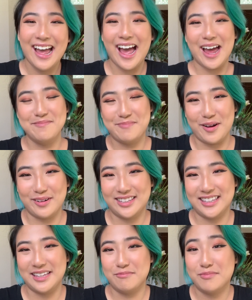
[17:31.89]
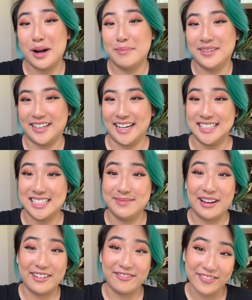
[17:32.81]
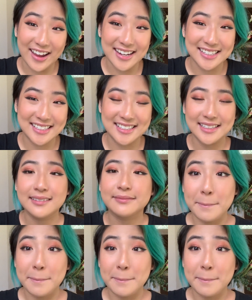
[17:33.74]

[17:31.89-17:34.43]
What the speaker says: and both of them rubbed against my face.